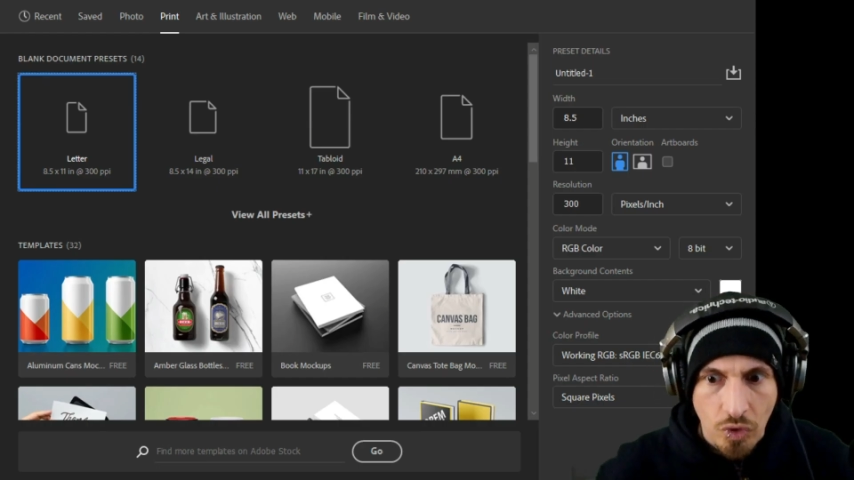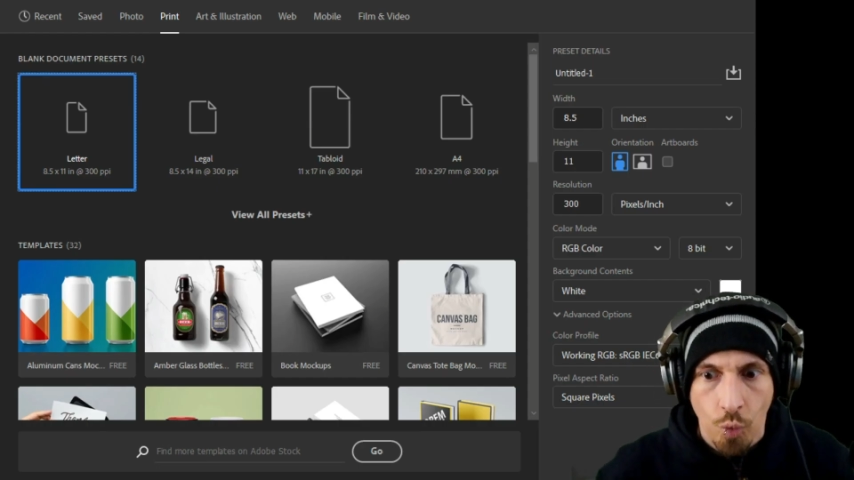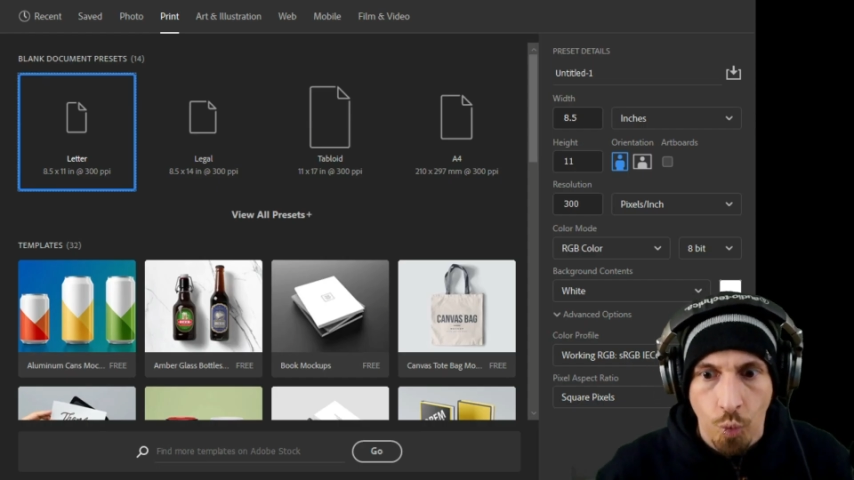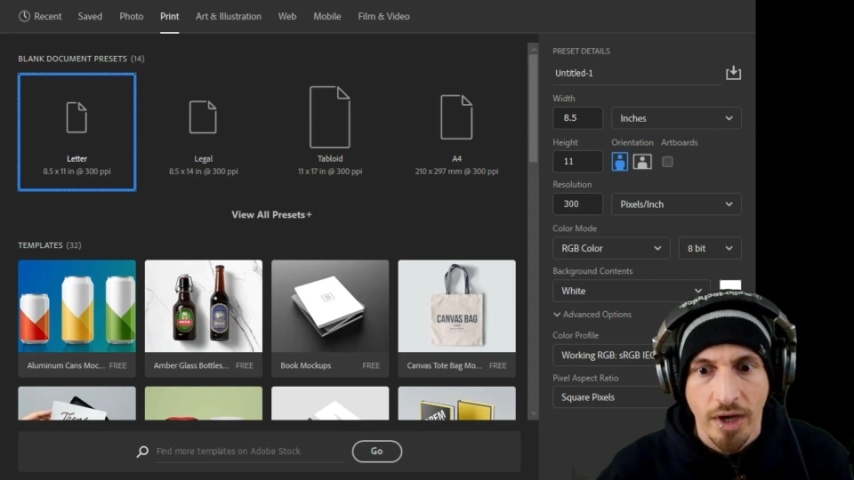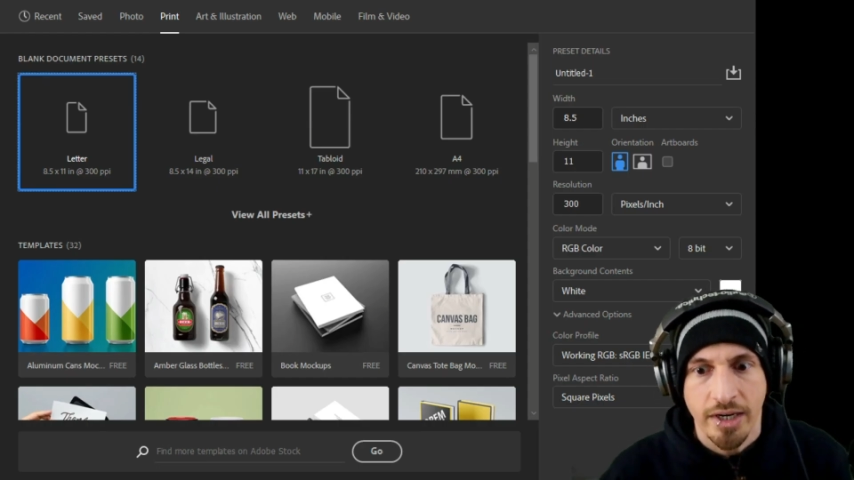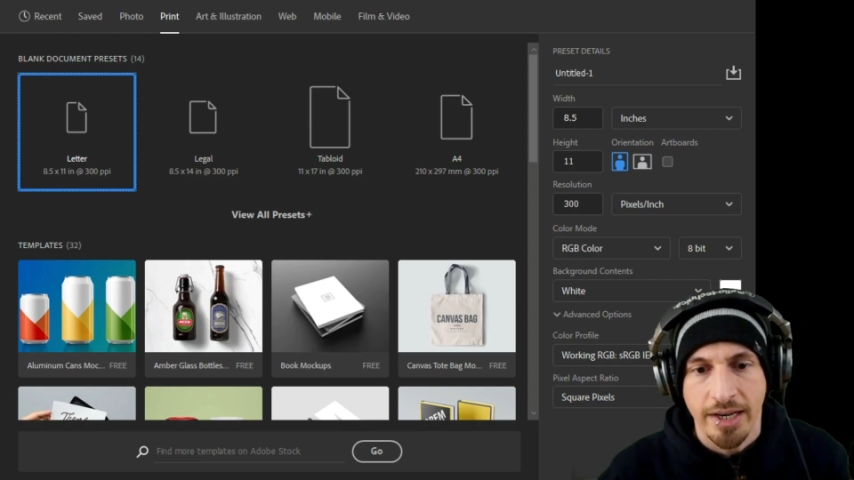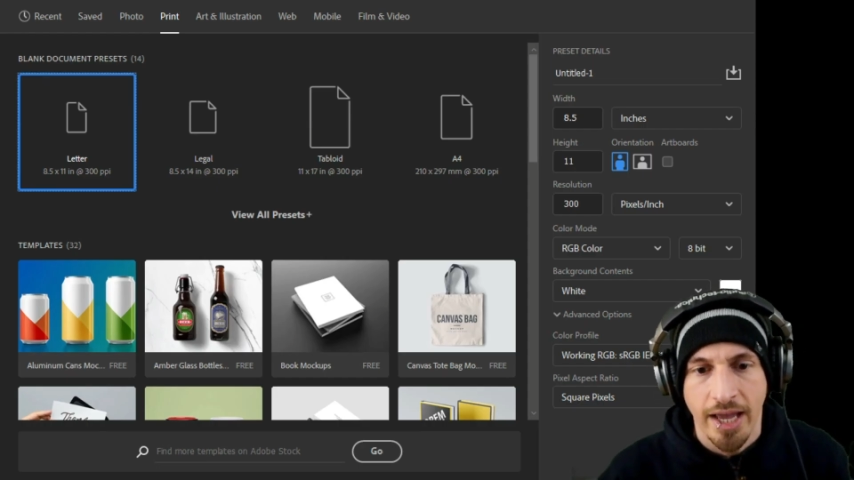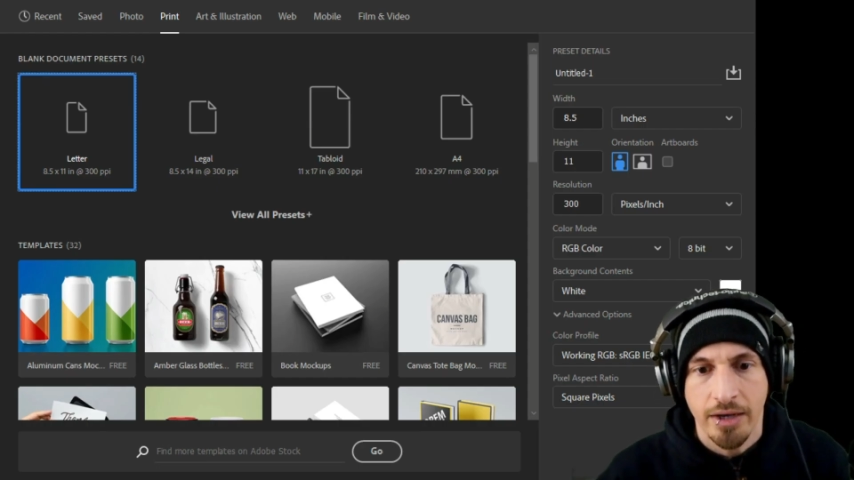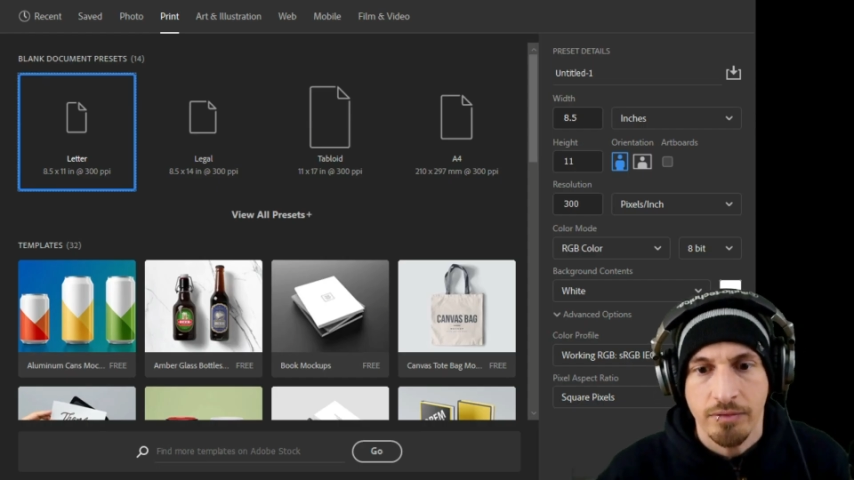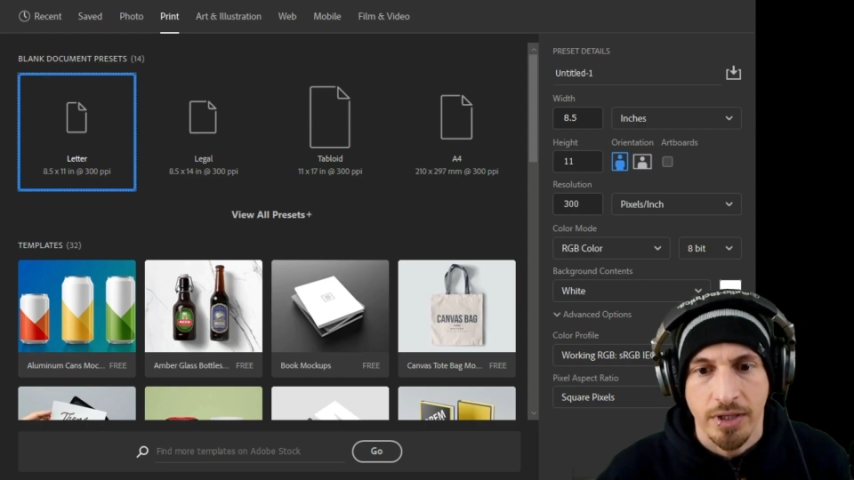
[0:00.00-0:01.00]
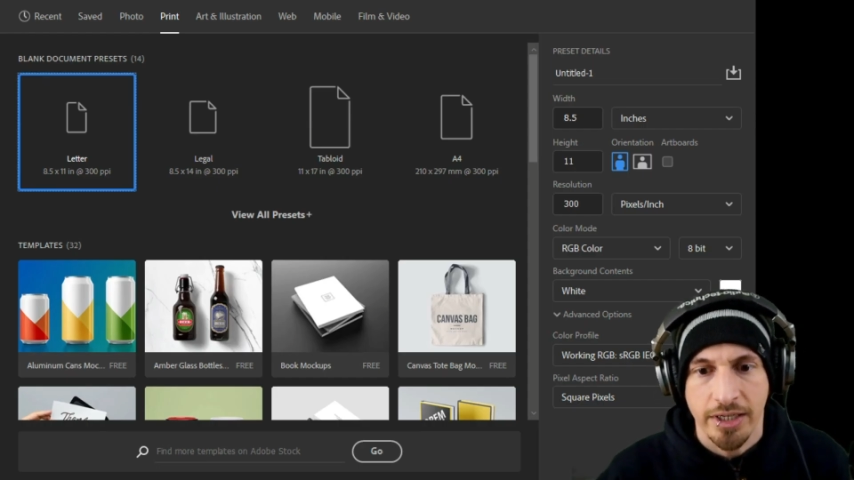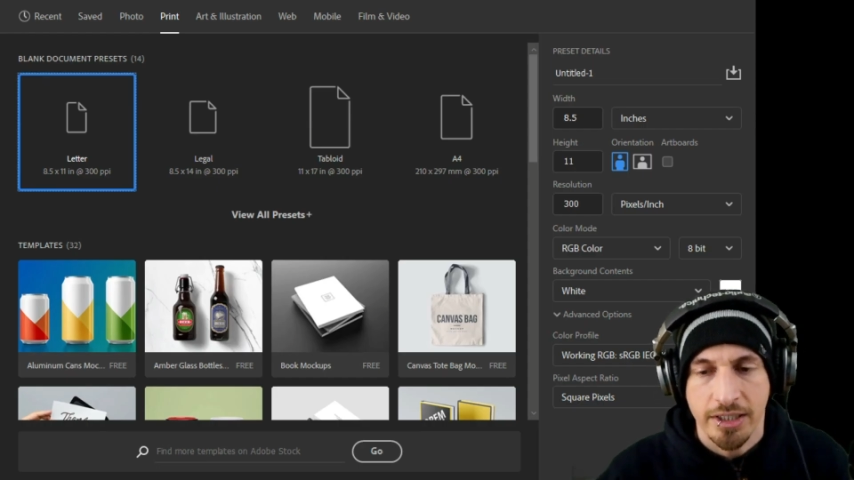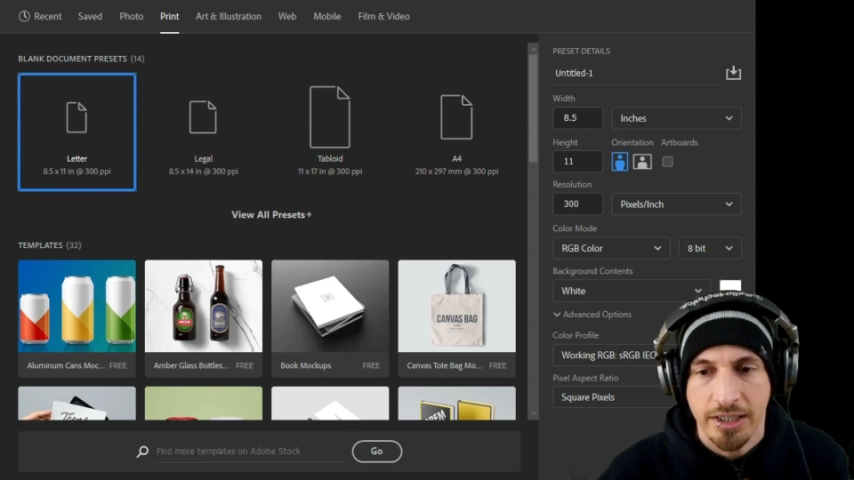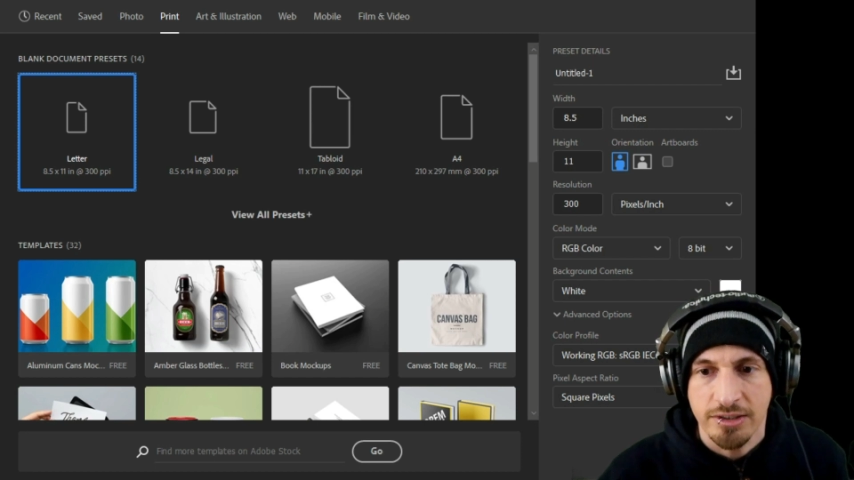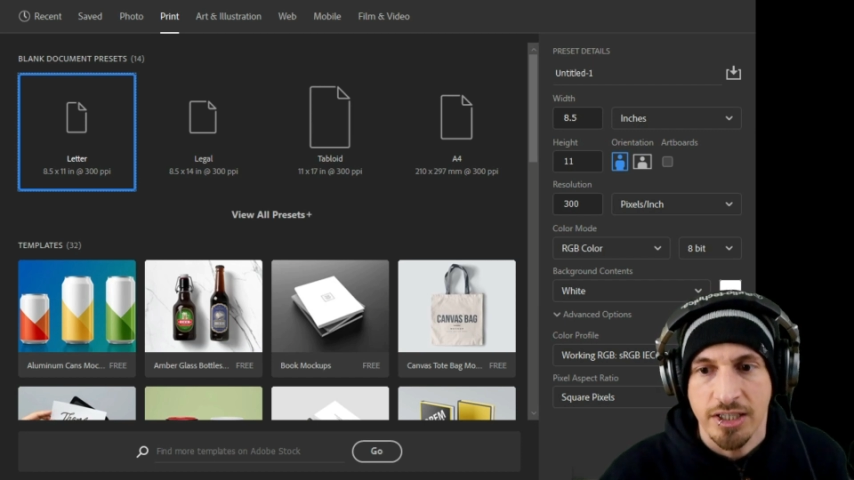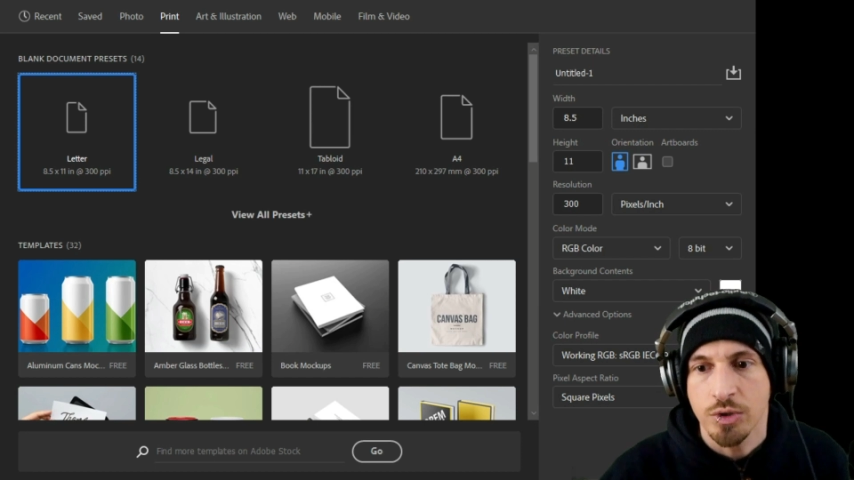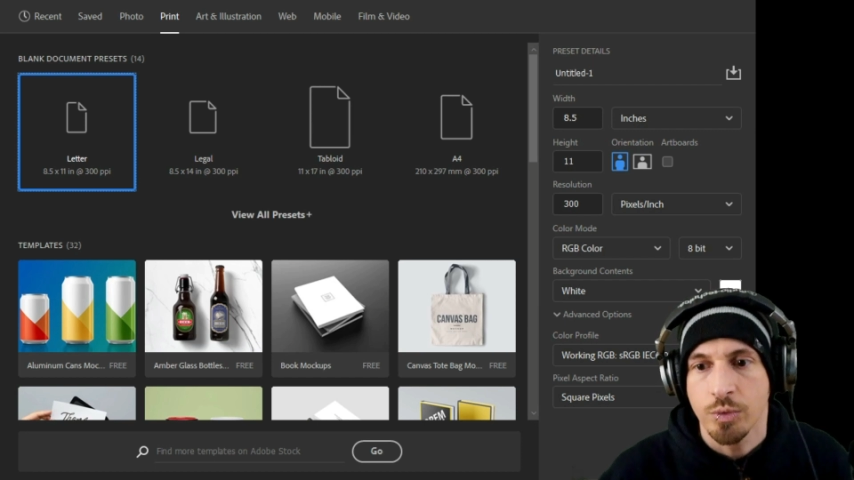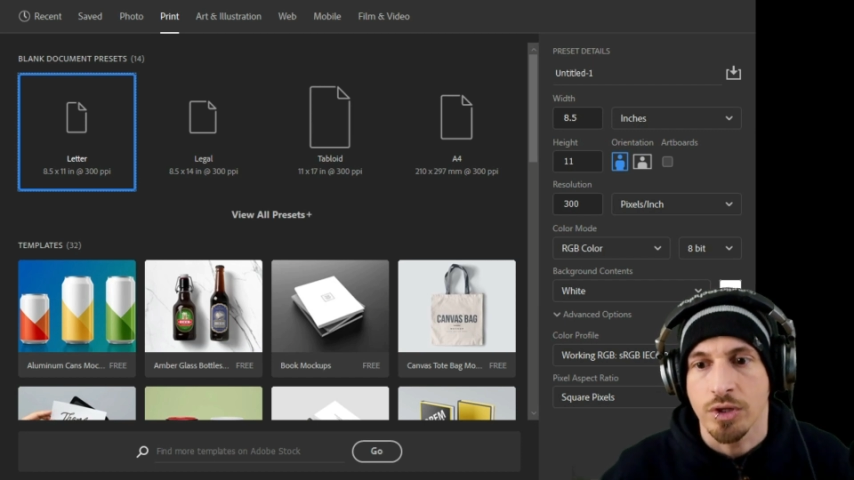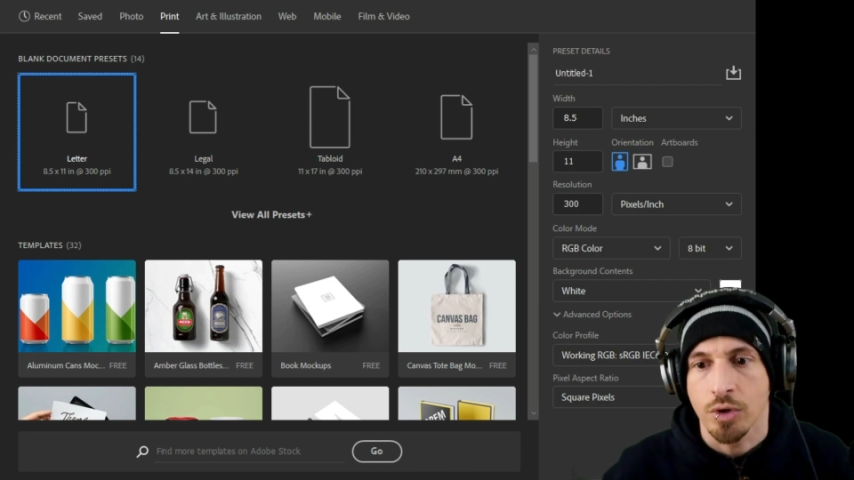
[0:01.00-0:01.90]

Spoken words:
Why not have like continue with an